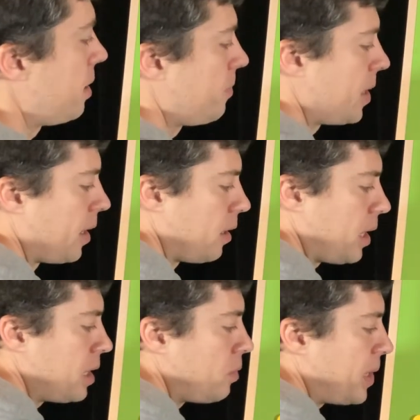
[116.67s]
up there,
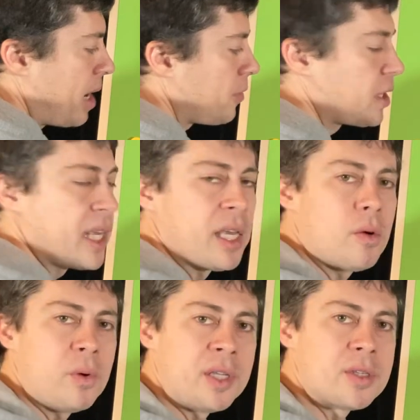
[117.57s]
and then we have our
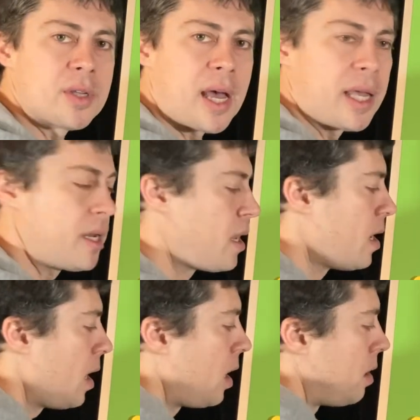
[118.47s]
king-queen side
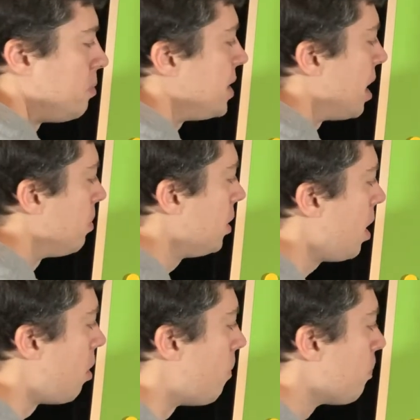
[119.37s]
down
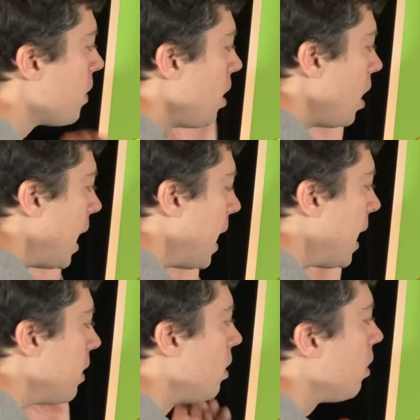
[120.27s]
below.
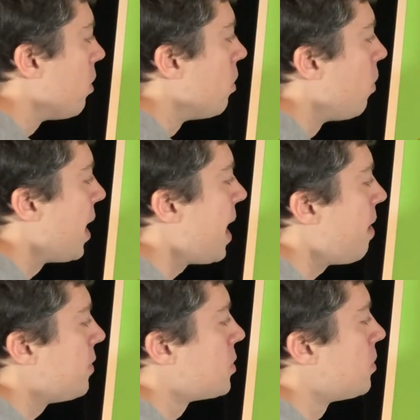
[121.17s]
And the way I have
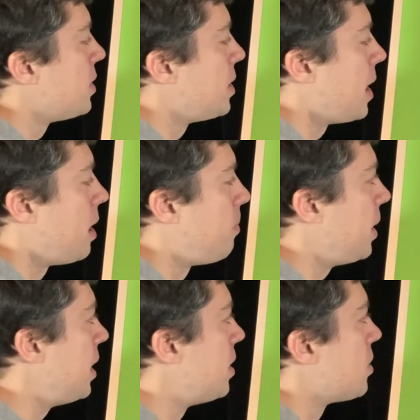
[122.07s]
this one set up
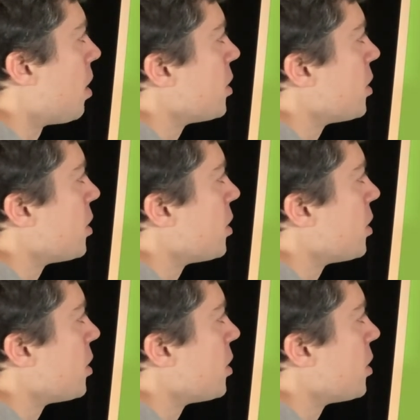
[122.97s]
is our